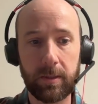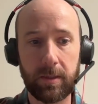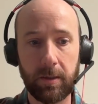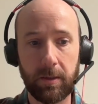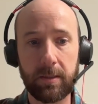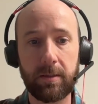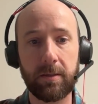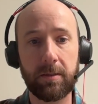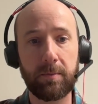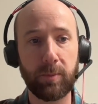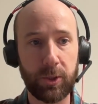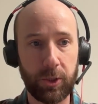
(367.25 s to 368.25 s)
is there is
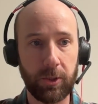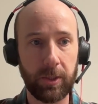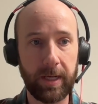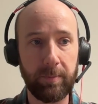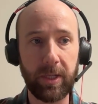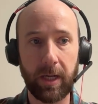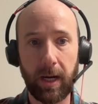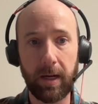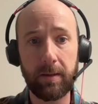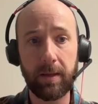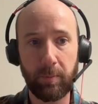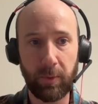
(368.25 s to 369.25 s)
this mature
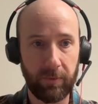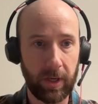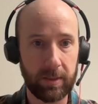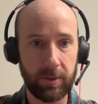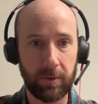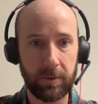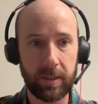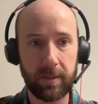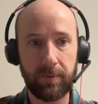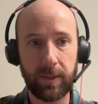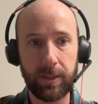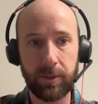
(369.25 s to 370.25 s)
API that provides all
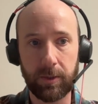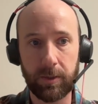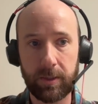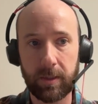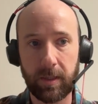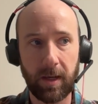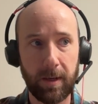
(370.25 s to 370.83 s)
these features.